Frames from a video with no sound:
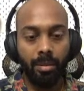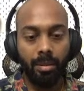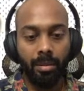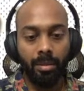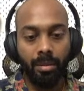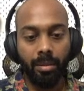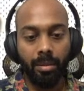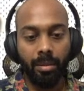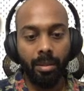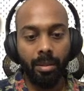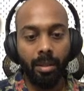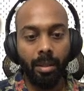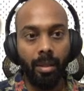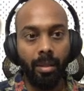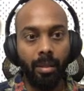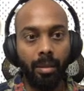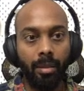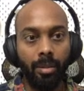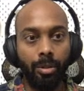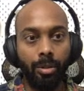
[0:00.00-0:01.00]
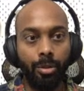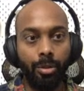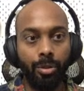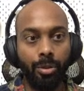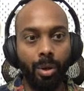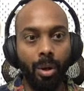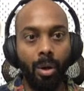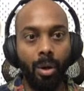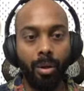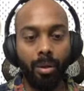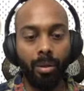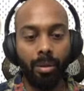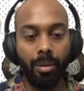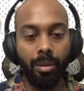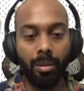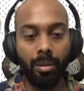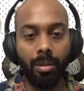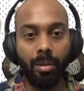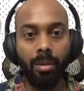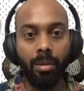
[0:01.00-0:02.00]
screenshot
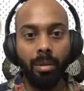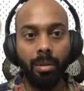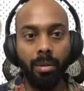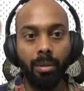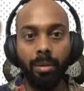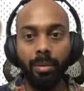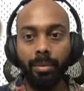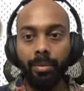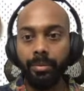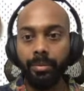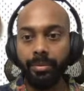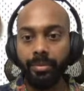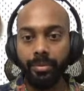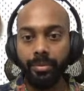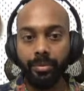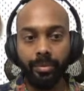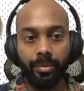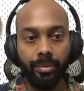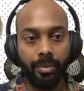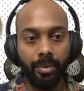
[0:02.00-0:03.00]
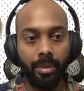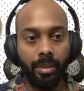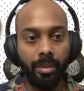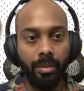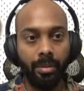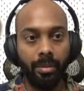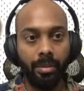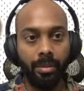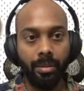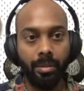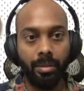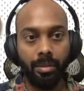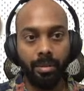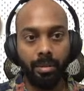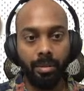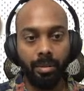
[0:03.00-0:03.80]
of this.